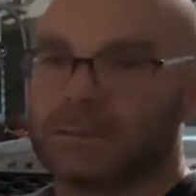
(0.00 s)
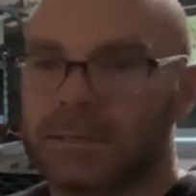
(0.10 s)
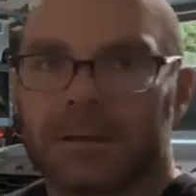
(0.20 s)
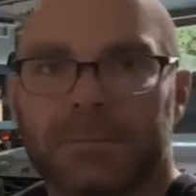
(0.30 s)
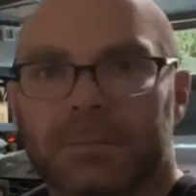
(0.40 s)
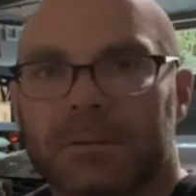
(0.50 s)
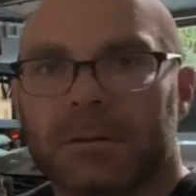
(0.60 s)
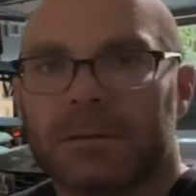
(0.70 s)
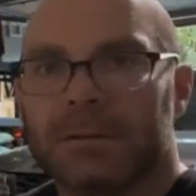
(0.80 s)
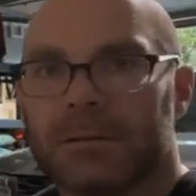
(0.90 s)
tip
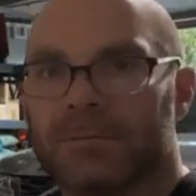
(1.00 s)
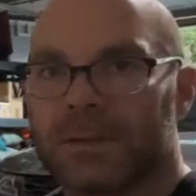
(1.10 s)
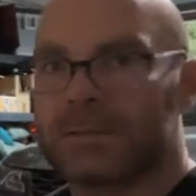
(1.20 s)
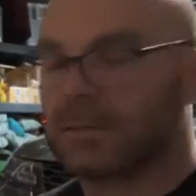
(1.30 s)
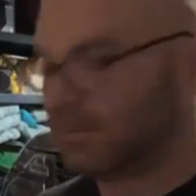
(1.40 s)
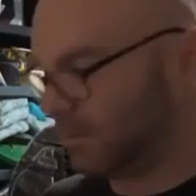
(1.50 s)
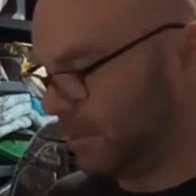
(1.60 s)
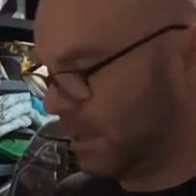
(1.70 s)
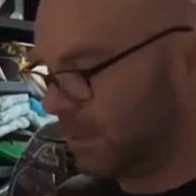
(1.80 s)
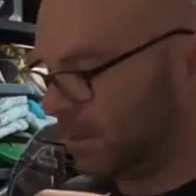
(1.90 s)
to fix it. So
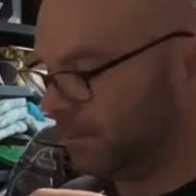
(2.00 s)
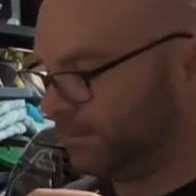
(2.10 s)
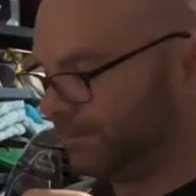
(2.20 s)
it's actually